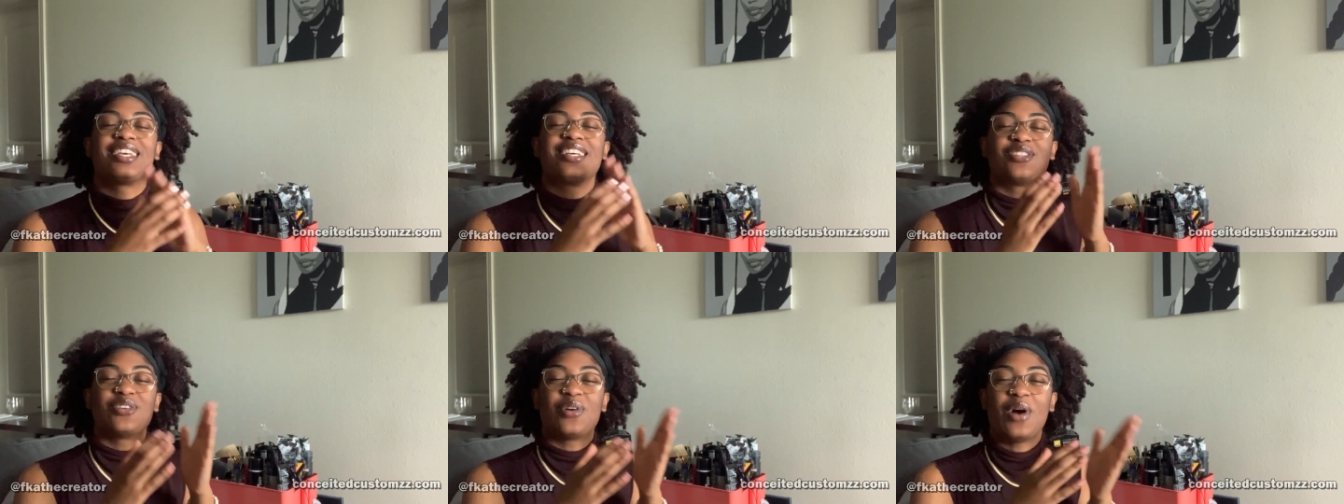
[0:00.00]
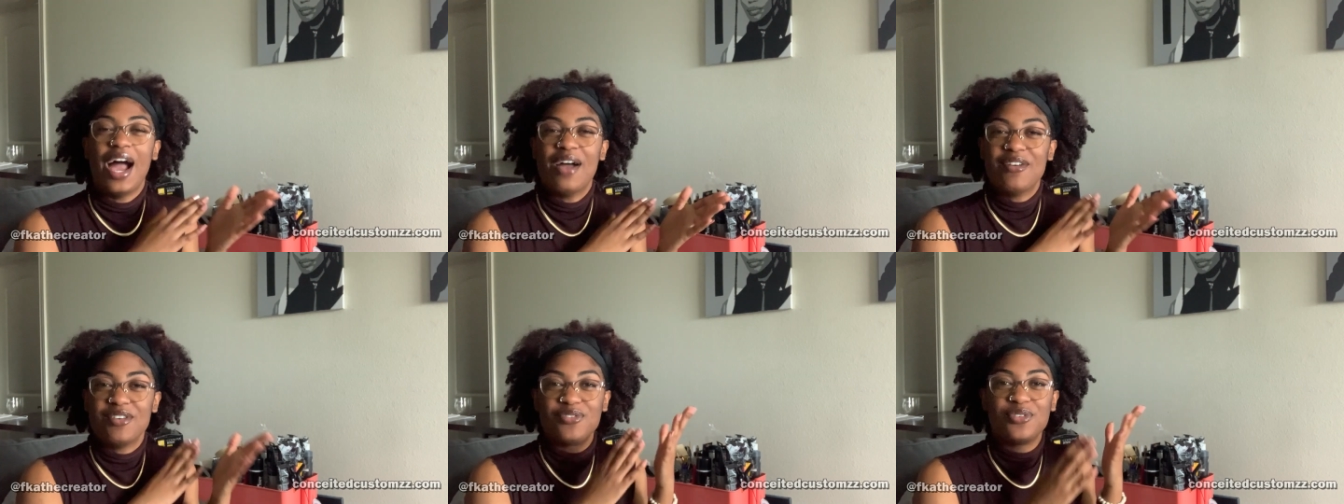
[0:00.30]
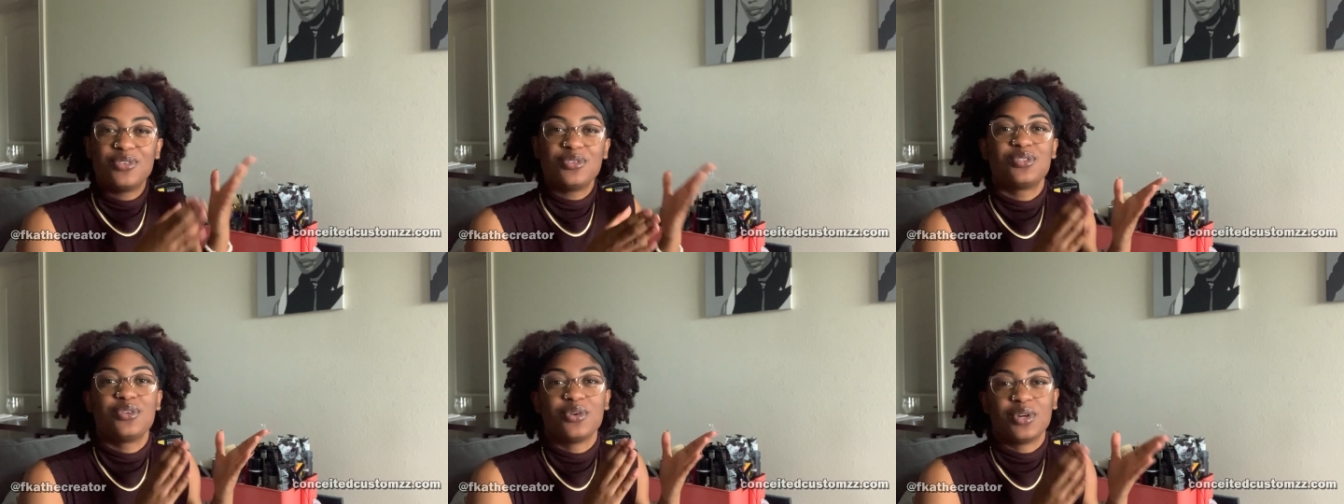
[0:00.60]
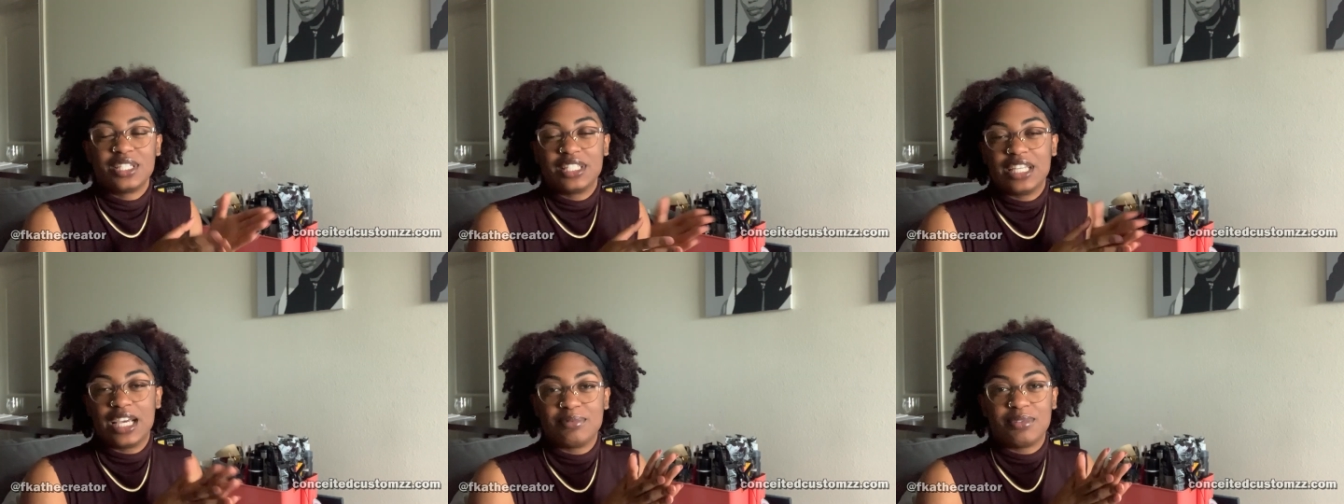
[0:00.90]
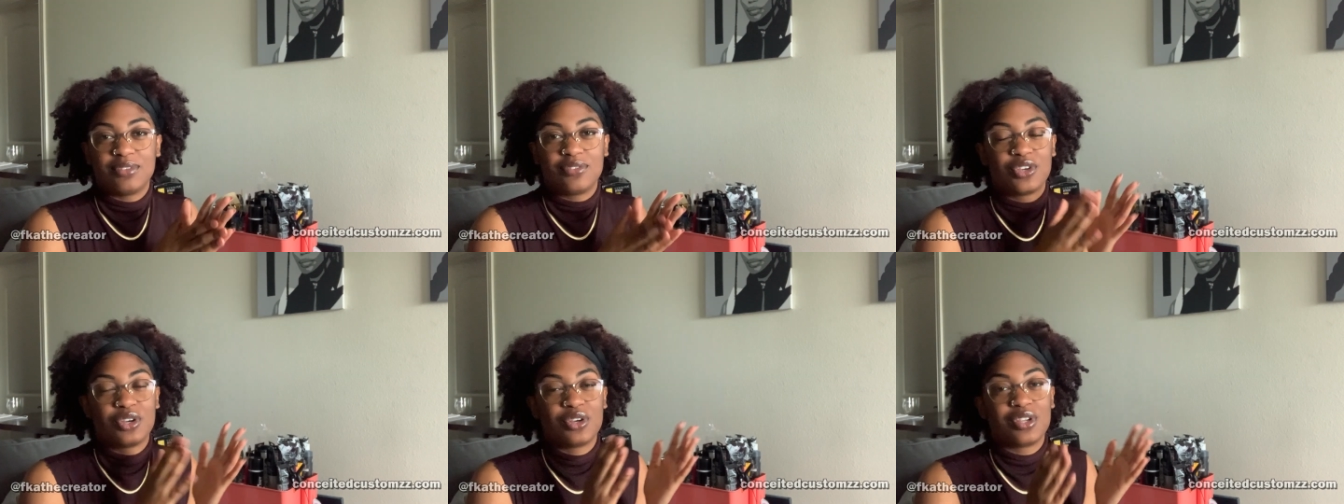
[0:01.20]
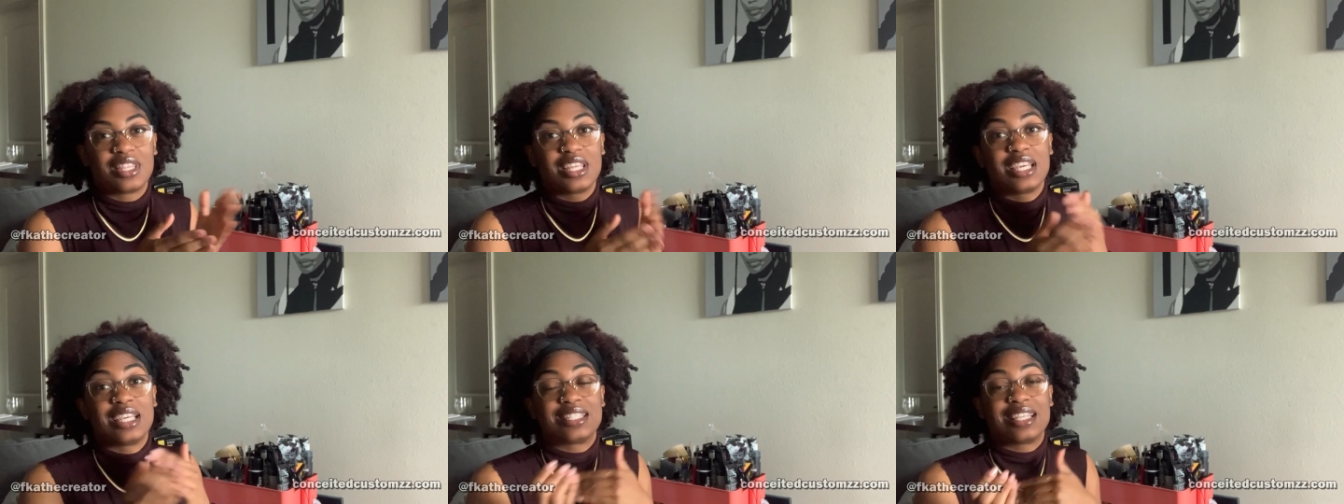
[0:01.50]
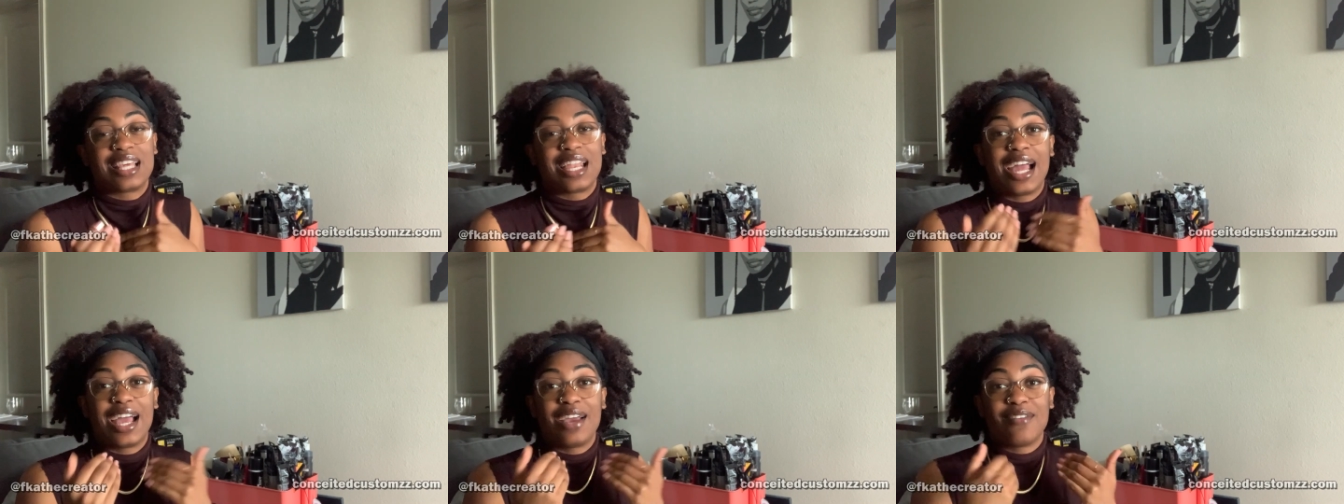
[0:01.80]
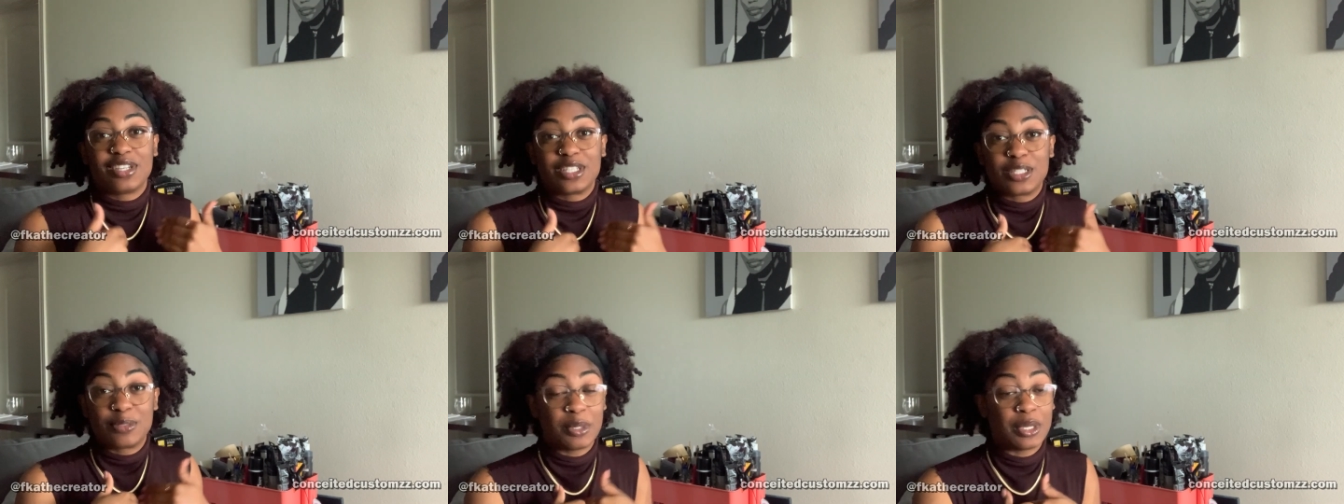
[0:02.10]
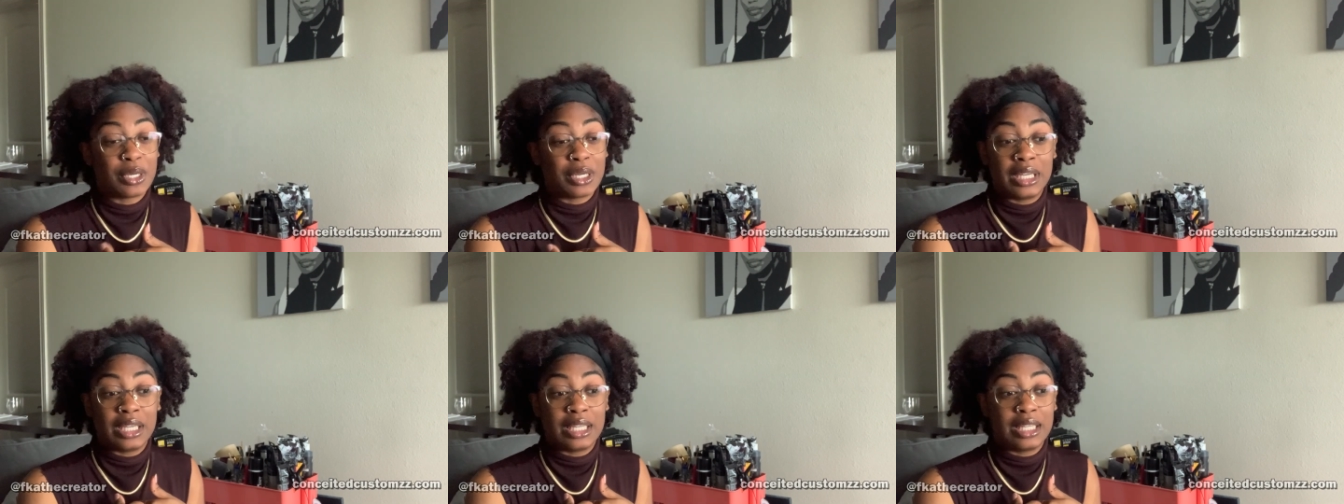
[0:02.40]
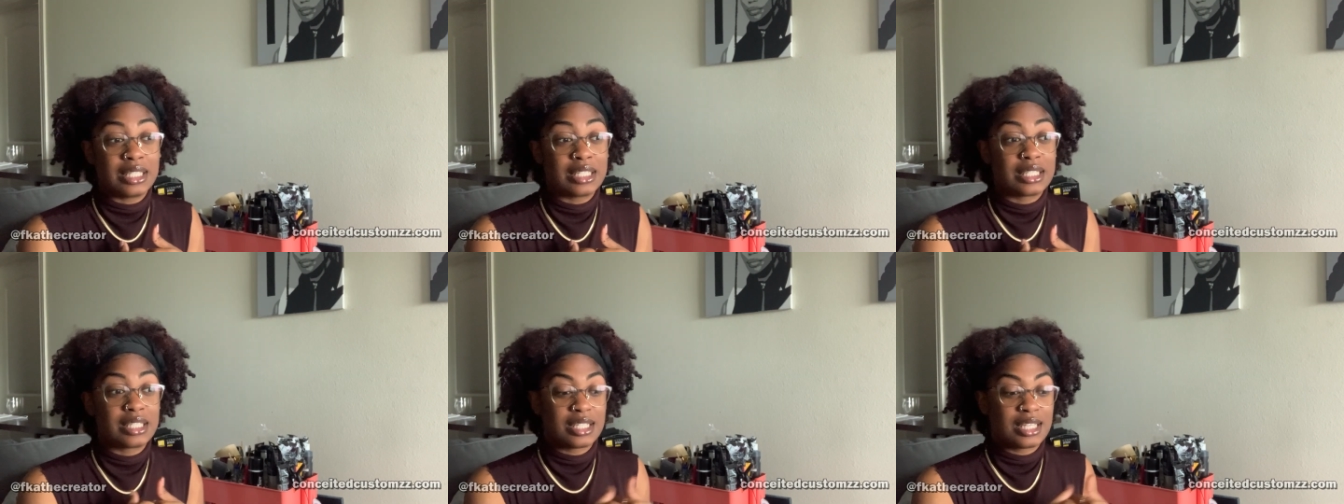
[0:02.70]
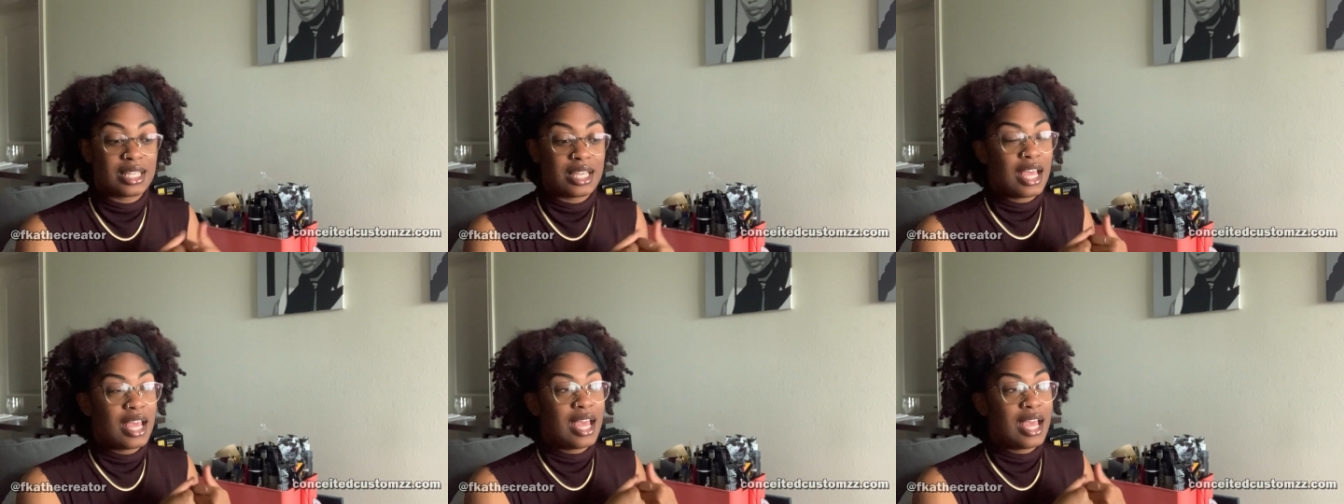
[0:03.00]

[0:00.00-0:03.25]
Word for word: So I have a few story times of certain things that I've experienced